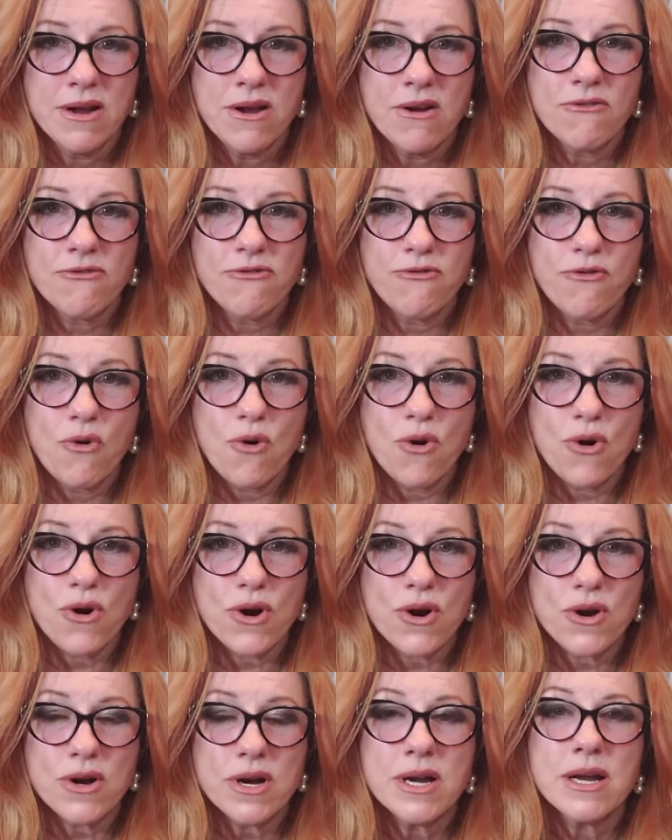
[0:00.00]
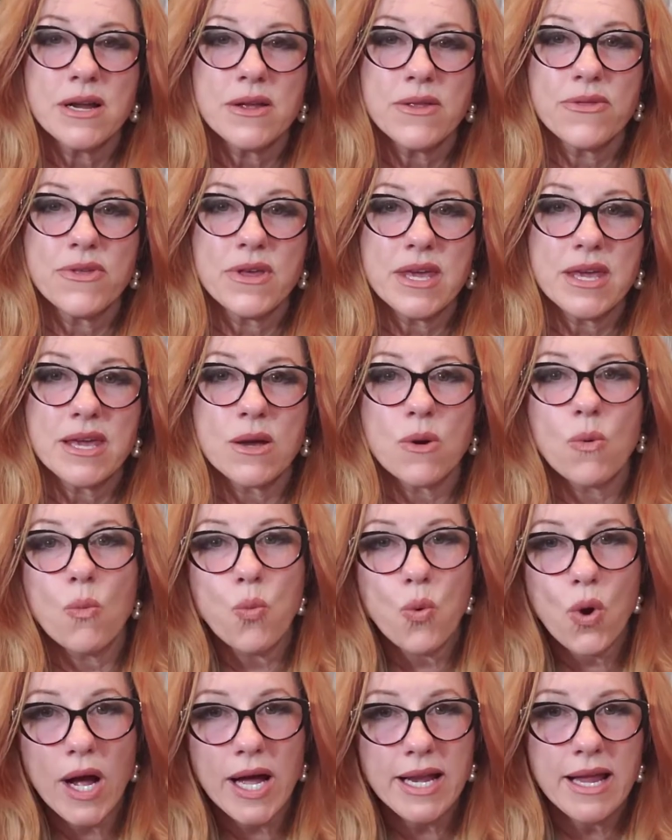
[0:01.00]
for the
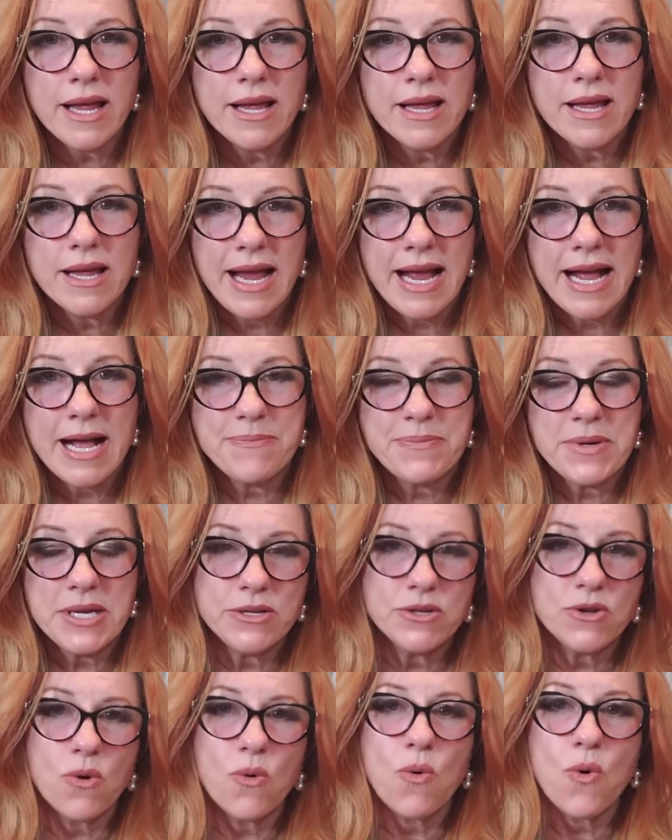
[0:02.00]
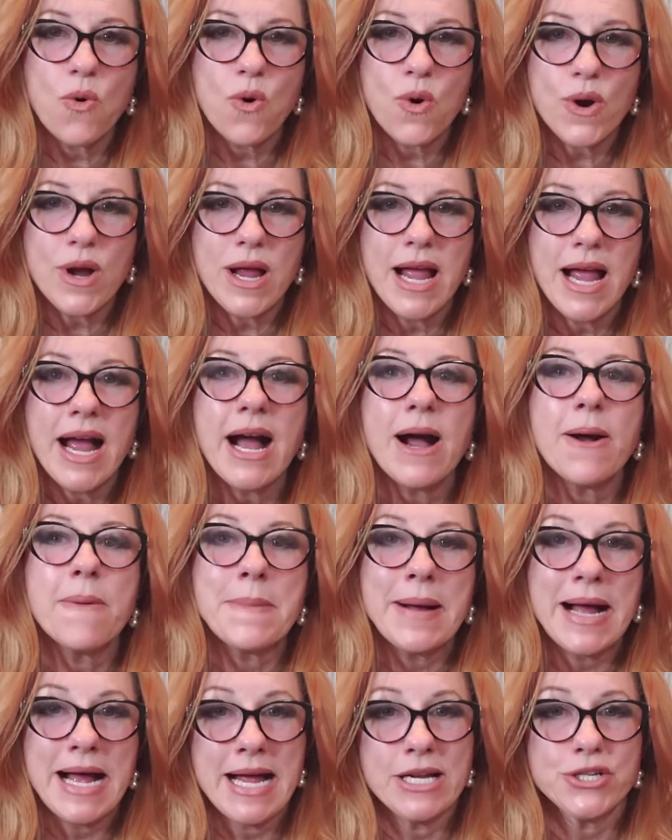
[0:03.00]
what happened or how
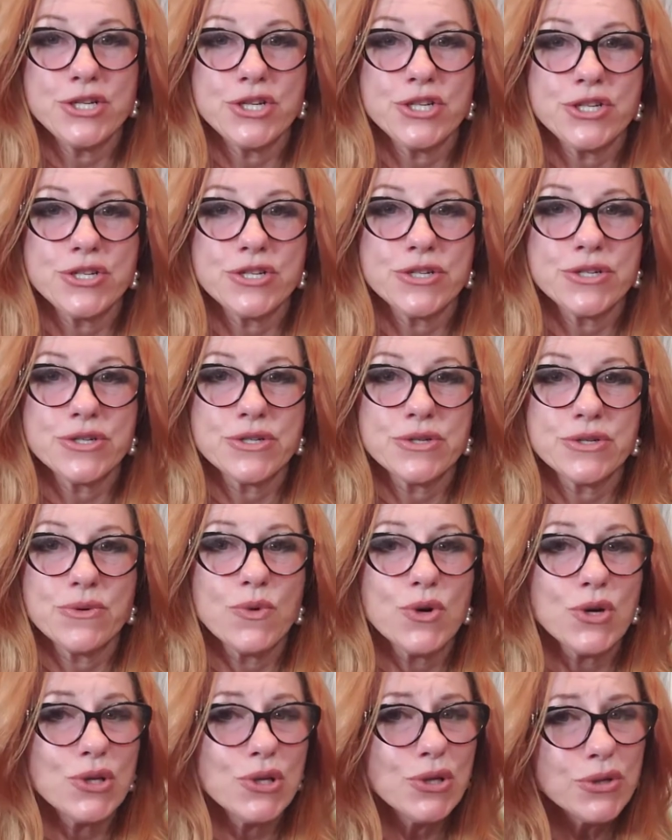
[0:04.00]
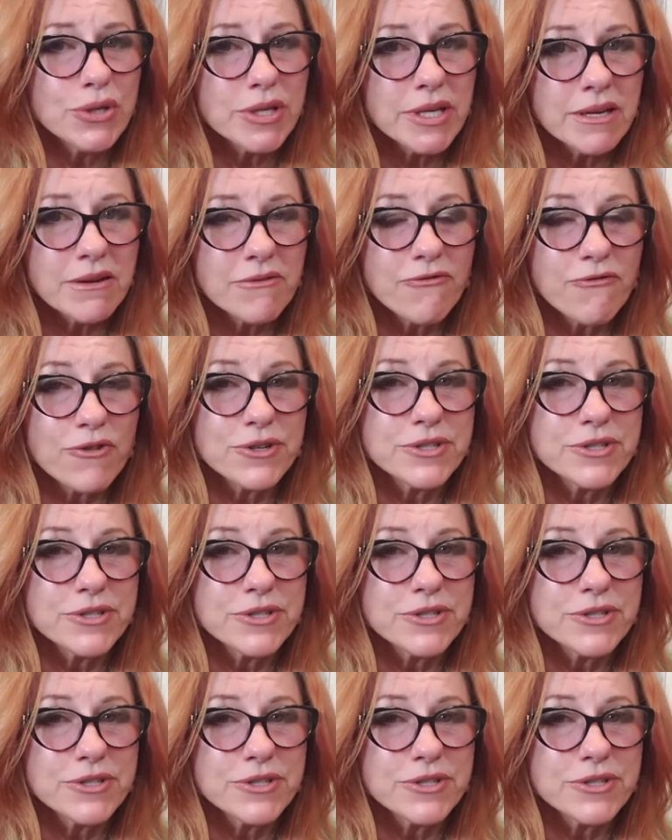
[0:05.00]
much. We're looking for